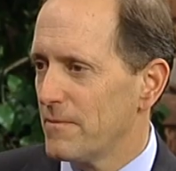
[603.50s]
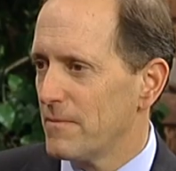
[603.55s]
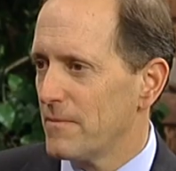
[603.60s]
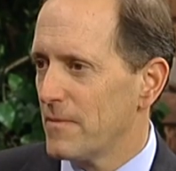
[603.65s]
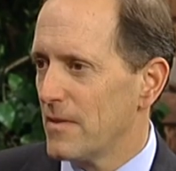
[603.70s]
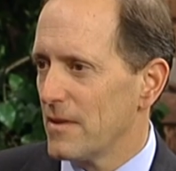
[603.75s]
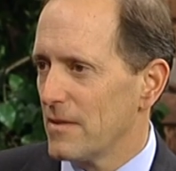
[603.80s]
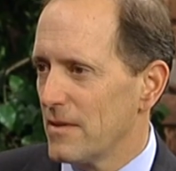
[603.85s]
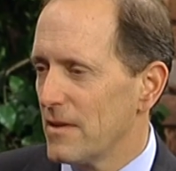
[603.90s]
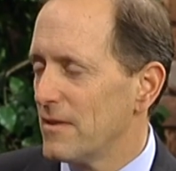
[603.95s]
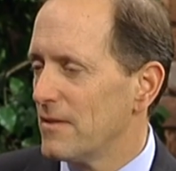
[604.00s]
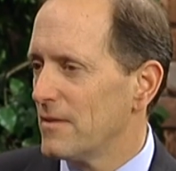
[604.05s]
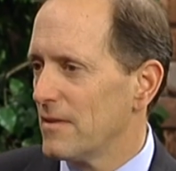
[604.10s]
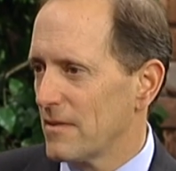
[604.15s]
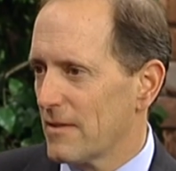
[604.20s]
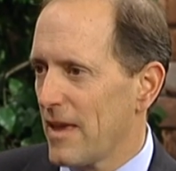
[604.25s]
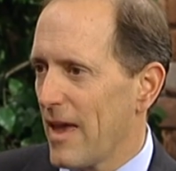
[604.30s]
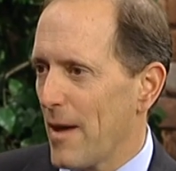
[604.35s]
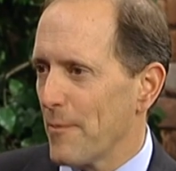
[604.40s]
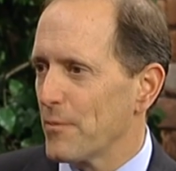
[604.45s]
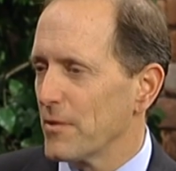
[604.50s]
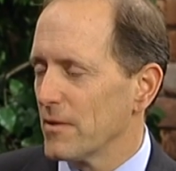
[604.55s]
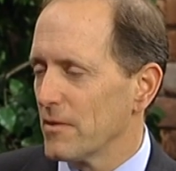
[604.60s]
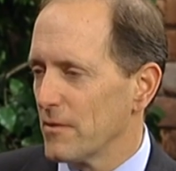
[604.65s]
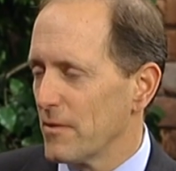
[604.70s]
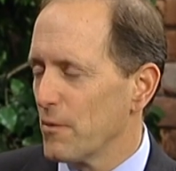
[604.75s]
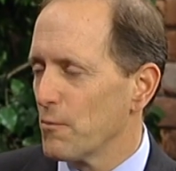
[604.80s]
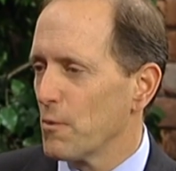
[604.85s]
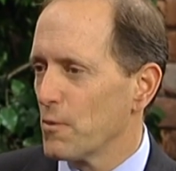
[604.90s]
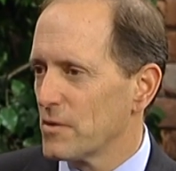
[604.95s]
the Capitol,
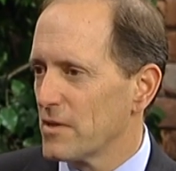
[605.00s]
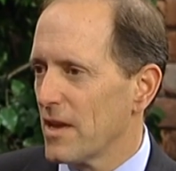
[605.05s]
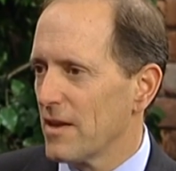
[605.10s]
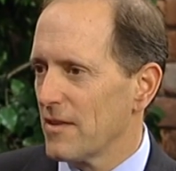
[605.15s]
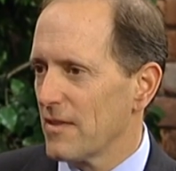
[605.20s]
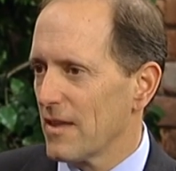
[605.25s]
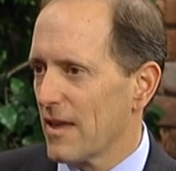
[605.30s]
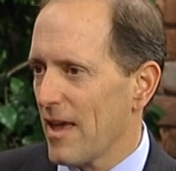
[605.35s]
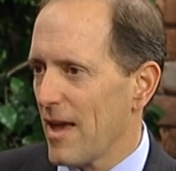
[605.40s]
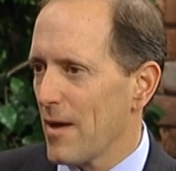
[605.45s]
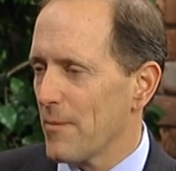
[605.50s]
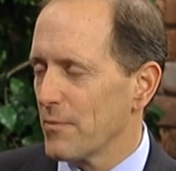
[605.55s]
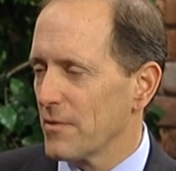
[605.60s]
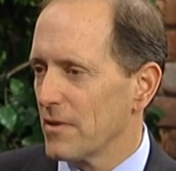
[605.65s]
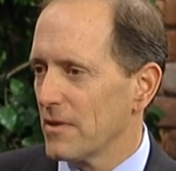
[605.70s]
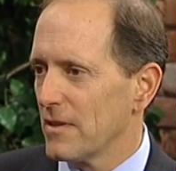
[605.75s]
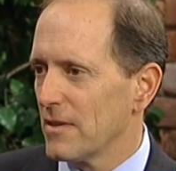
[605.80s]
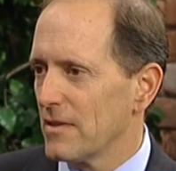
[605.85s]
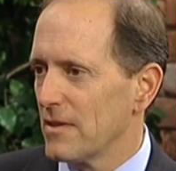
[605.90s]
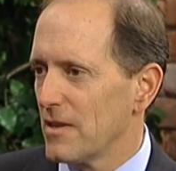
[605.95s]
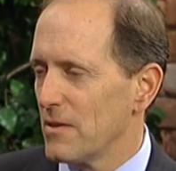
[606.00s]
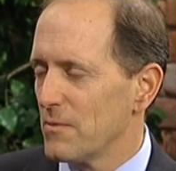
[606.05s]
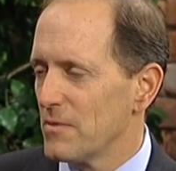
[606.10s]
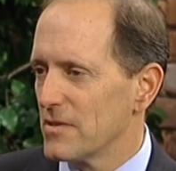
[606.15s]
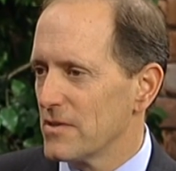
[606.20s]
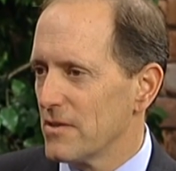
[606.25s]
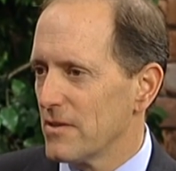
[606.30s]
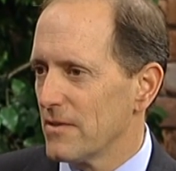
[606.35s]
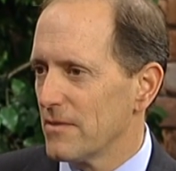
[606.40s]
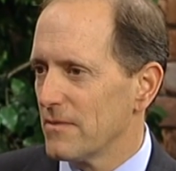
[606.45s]
in the rotunda of the Capitol. And he
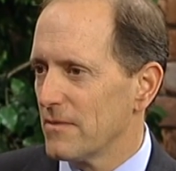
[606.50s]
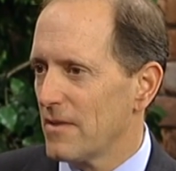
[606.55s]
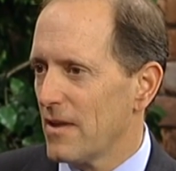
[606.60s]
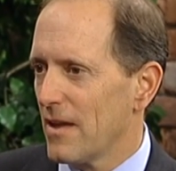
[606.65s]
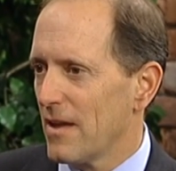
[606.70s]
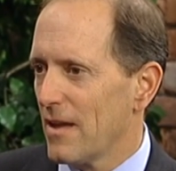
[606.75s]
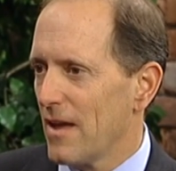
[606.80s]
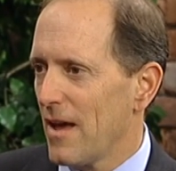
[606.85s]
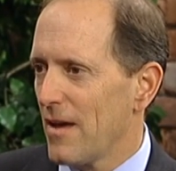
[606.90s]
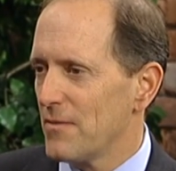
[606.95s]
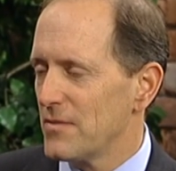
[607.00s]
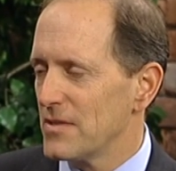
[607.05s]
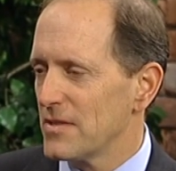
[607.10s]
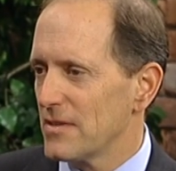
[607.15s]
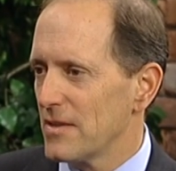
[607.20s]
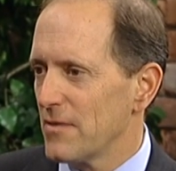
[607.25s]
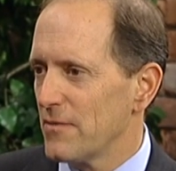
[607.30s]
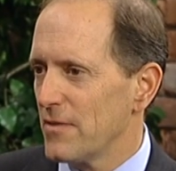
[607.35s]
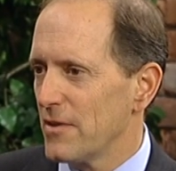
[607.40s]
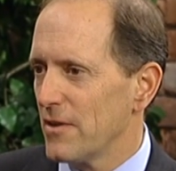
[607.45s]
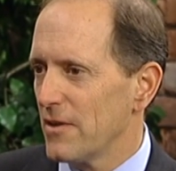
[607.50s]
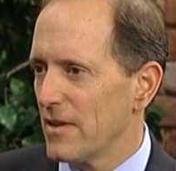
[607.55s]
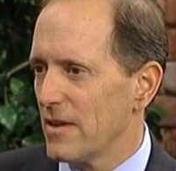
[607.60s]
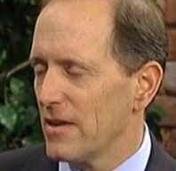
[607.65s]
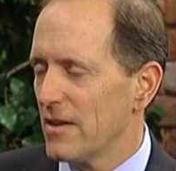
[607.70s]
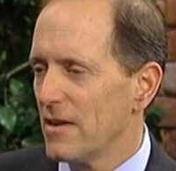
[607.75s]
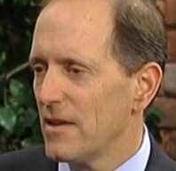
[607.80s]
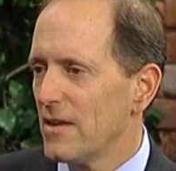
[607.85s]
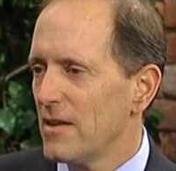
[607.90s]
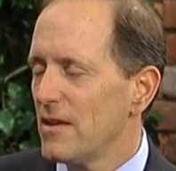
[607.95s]
was obviously a
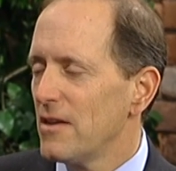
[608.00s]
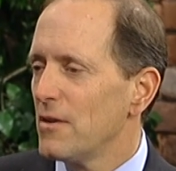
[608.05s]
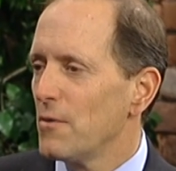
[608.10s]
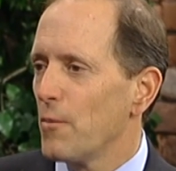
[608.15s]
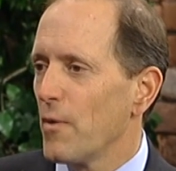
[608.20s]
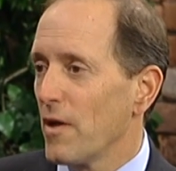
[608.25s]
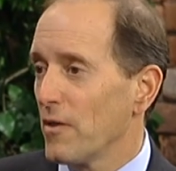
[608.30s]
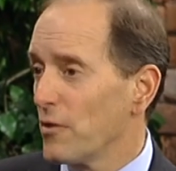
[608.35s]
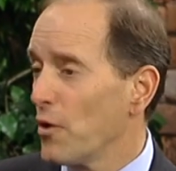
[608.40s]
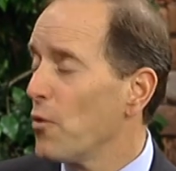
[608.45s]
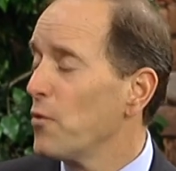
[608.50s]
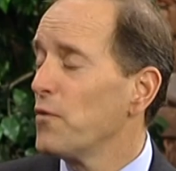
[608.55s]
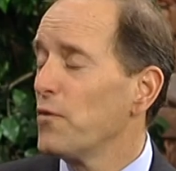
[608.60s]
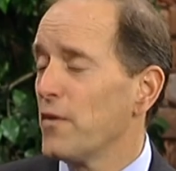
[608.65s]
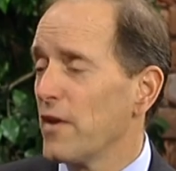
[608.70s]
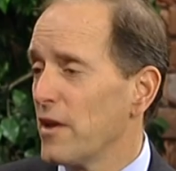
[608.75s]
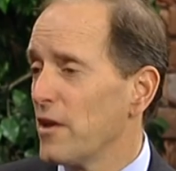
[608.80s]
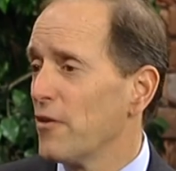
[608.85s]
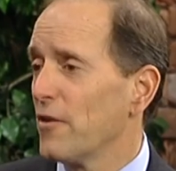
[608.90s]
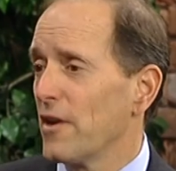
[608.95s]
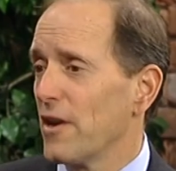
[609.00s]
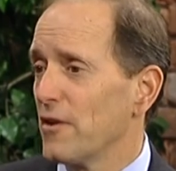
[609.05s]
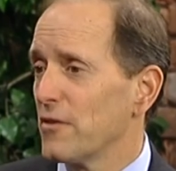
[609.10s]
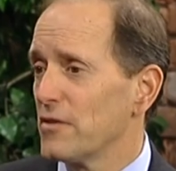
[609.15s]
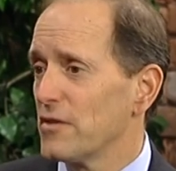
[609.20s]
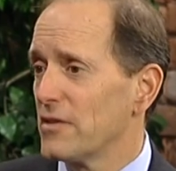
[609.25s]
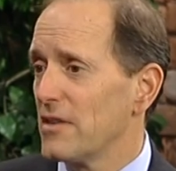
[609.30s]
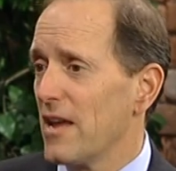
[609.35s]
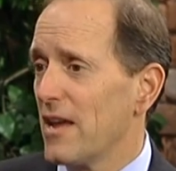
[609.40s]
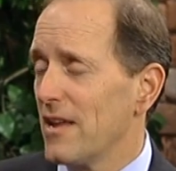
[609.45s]
very well-known figure in our
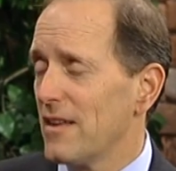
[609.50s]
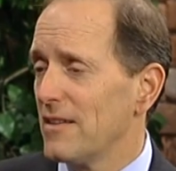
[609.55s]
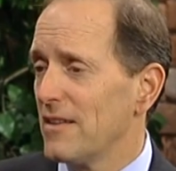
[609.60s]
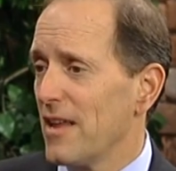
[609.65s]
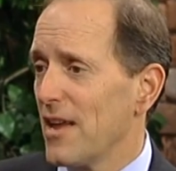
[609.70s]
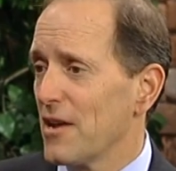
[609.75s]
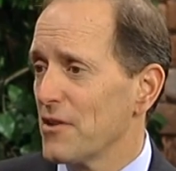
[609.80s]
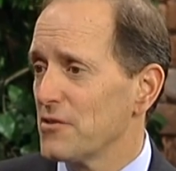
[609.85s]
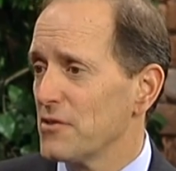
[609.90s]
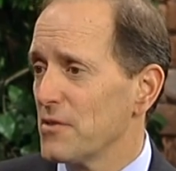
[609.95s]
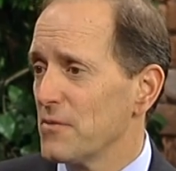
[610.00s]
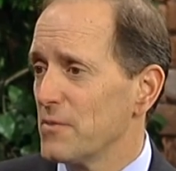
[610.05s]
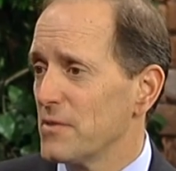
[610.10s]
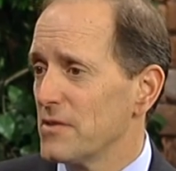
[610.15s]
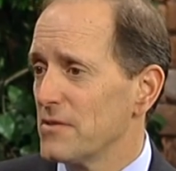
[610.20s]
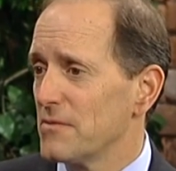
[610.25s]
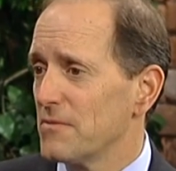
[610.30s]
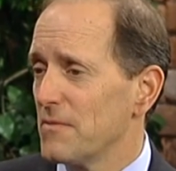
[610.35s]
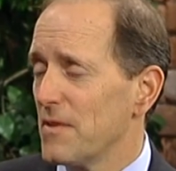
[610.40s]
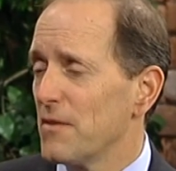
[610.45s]
state, and actually was